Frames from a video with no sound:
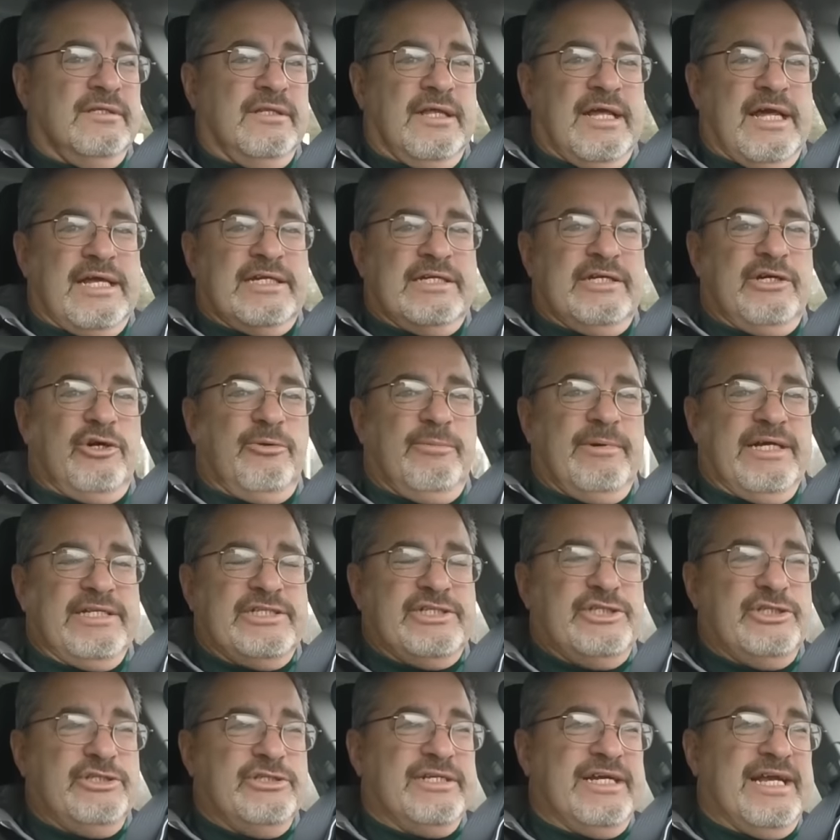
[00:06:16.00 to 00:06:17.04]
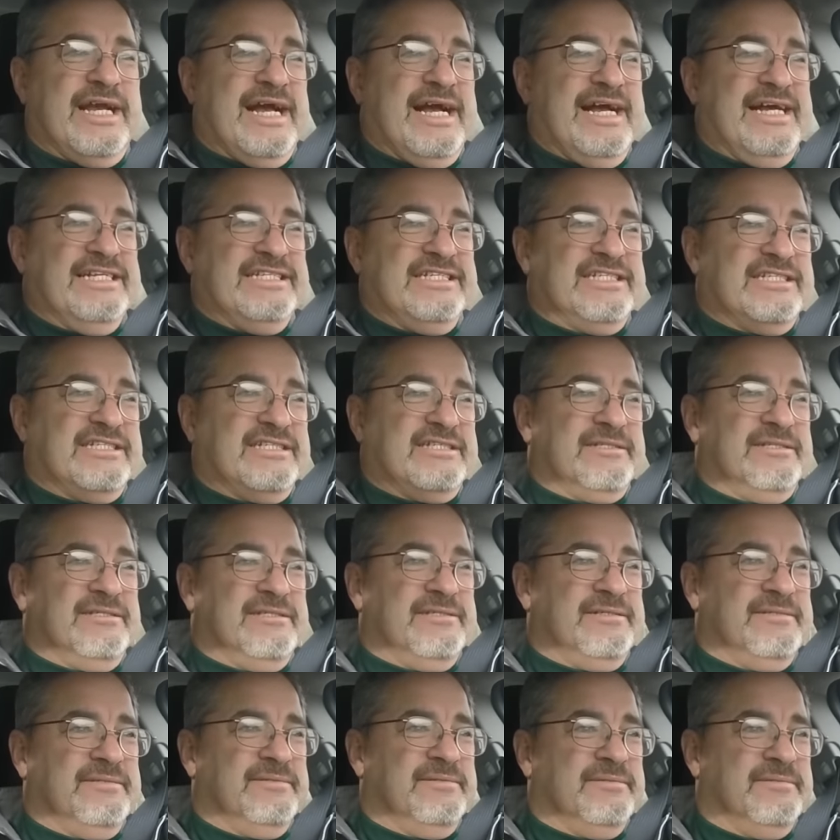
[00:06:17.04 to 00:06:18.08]
I don't know about you guys,
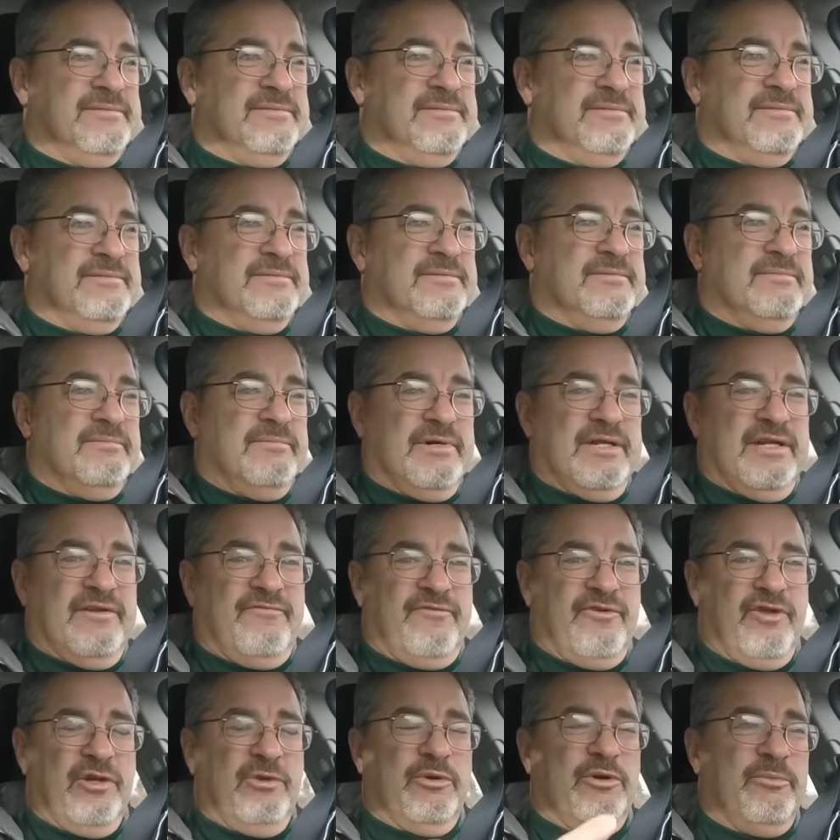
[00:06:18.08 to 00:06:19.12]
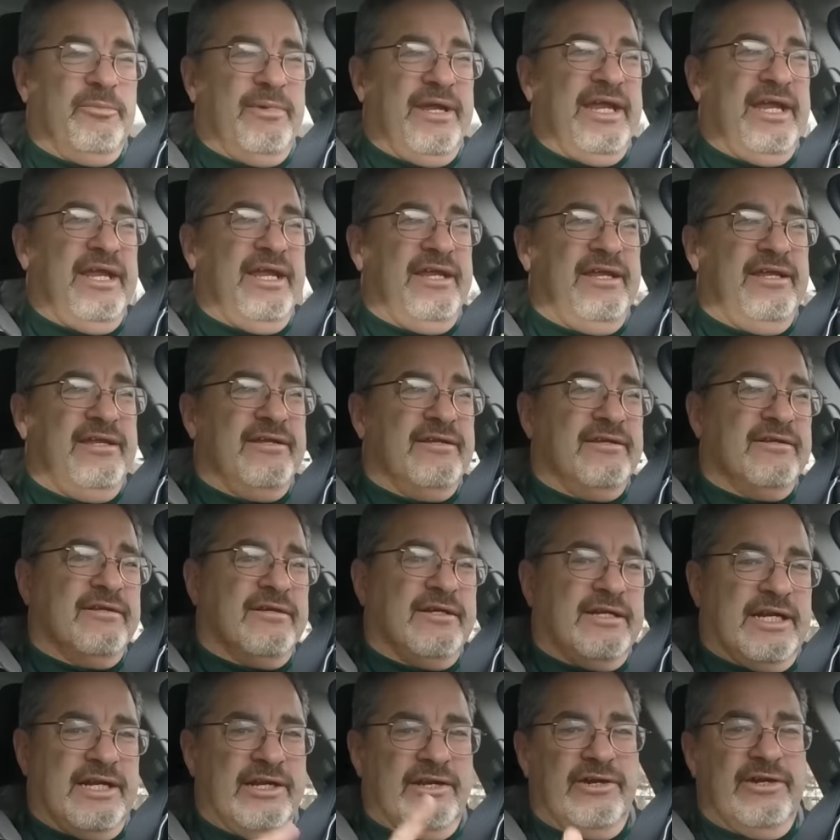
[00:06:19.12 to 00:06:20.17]
but if you were me,
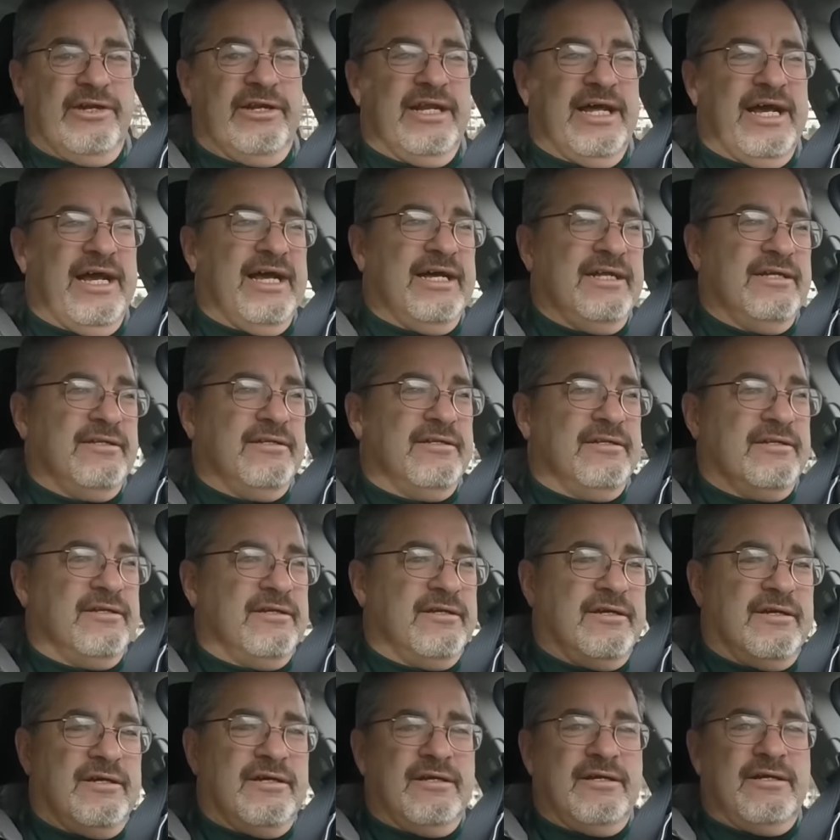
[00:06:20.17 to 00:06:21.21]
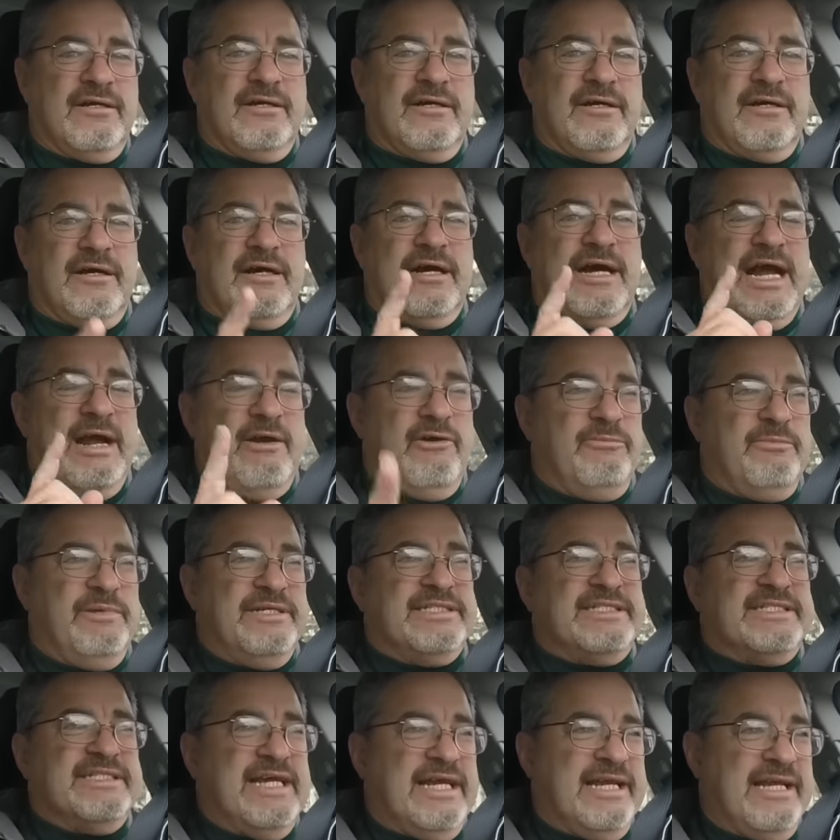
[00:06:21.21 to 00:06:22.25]
and I know you're not, I would be
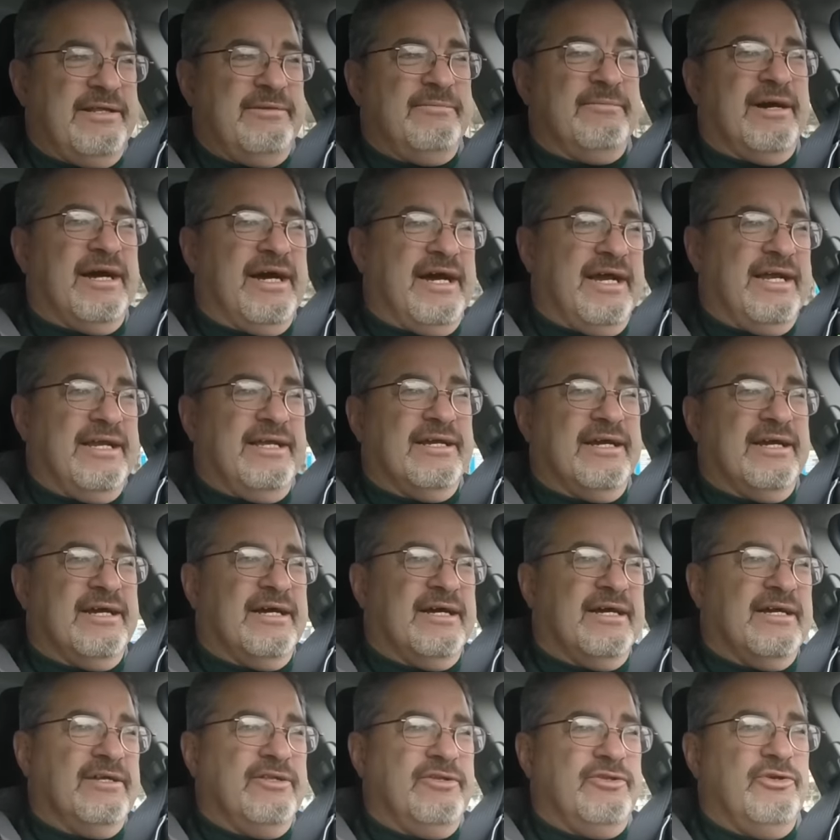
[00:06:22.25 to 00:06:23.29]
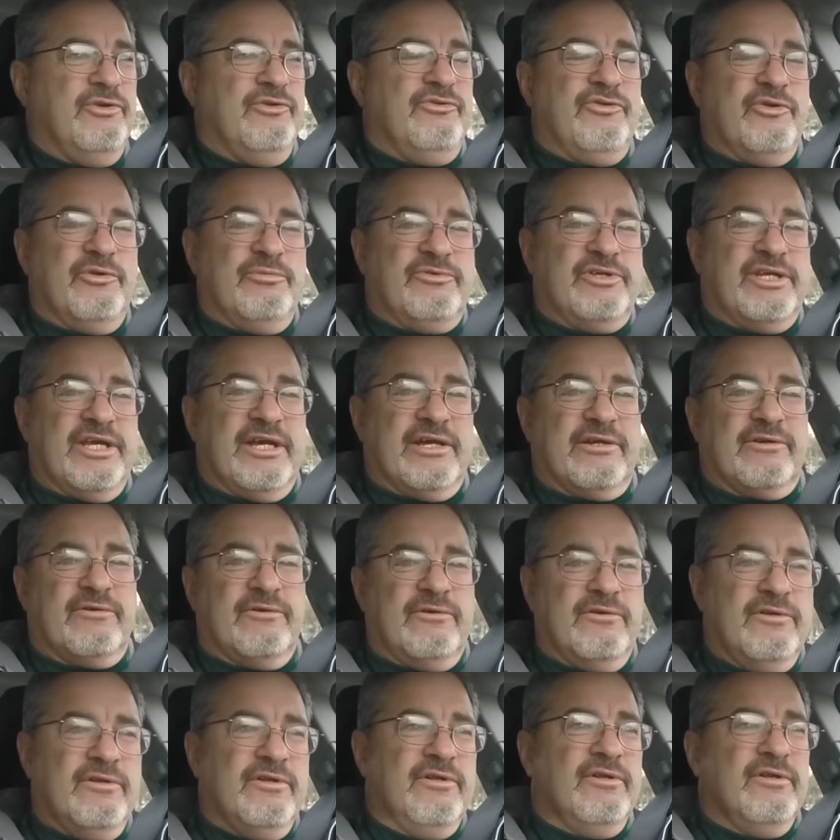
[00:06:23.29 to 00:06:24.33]
setting my uh, YouTube channel
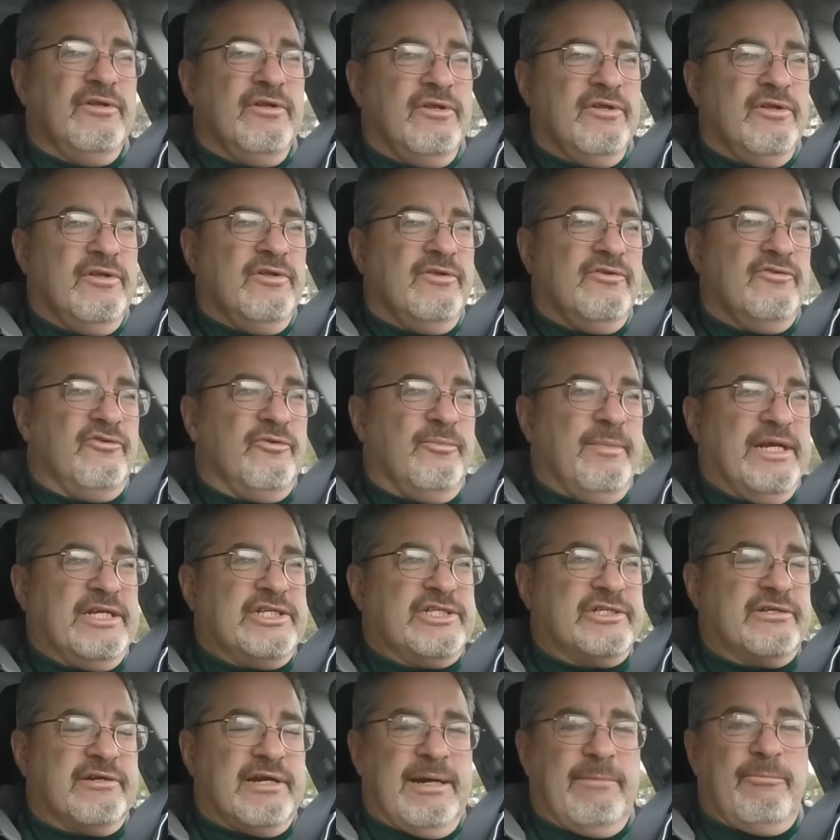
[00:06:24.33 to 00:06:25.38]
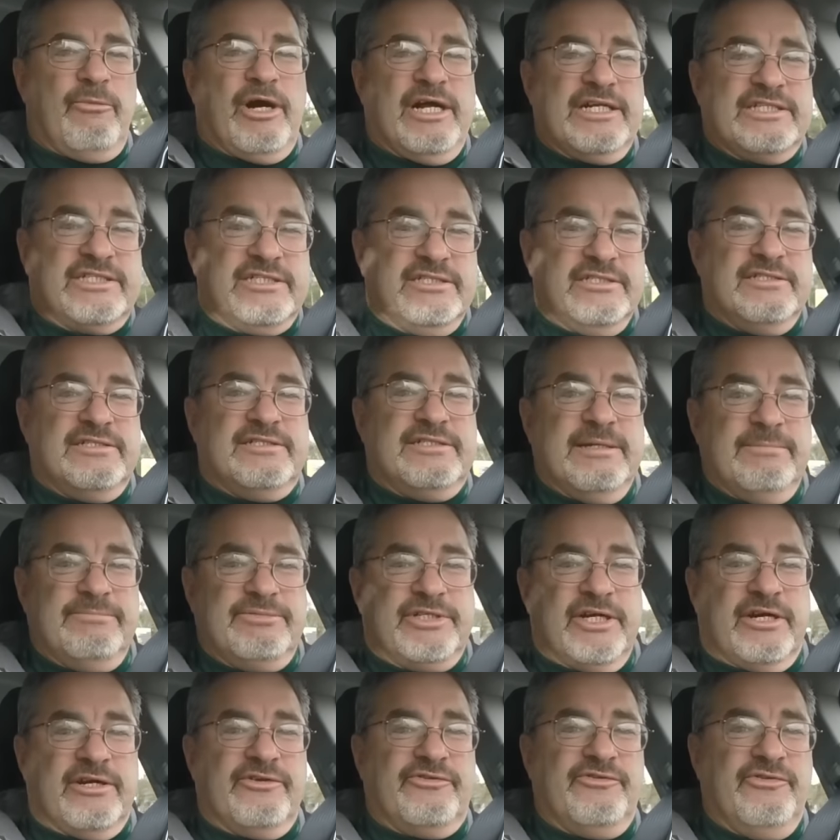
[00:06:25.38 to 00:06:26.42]
to make sure I'm watching Tip
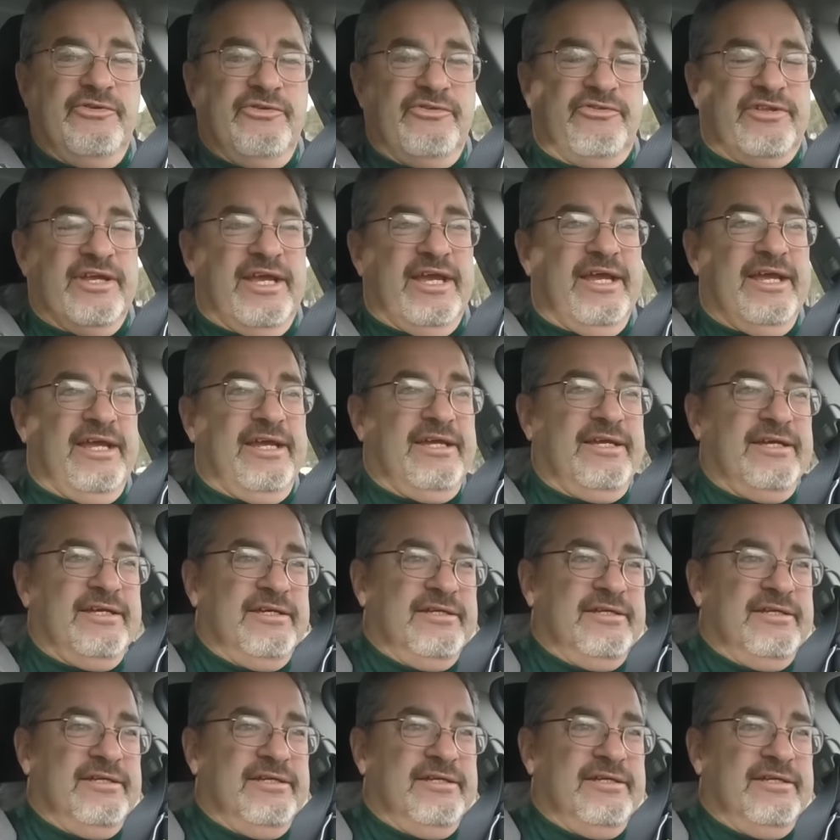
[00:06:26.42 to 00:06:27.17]
Jar Tuesday